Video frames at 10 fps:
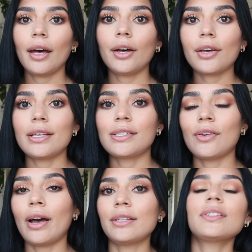Okay, so
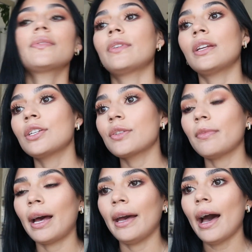I just finished
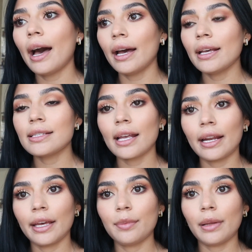my eyes and
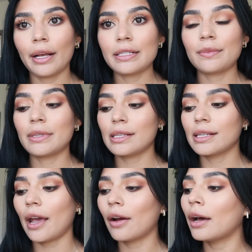I applied some
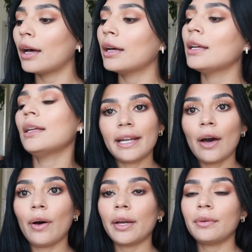mascara.
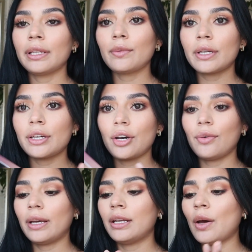Now I really want to
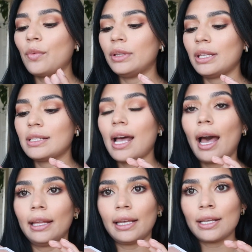go in with these
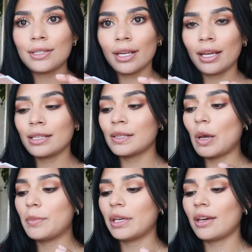highlight shades
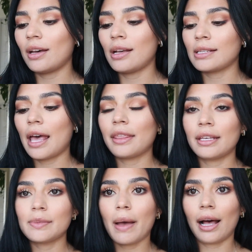because
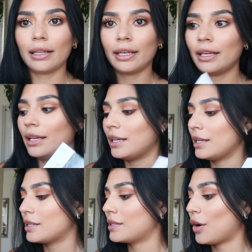this palette
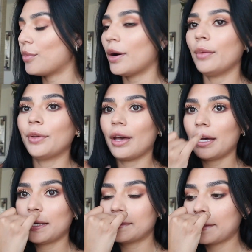is so bomb, you
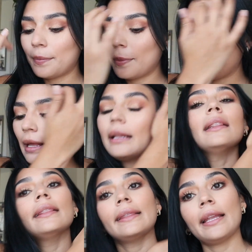guys.
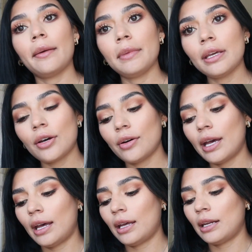Let me go
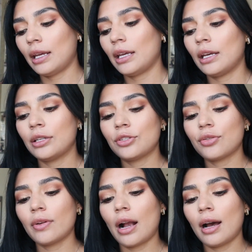ahead and
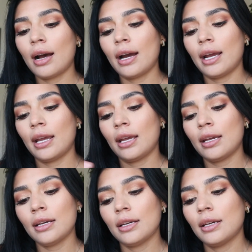try.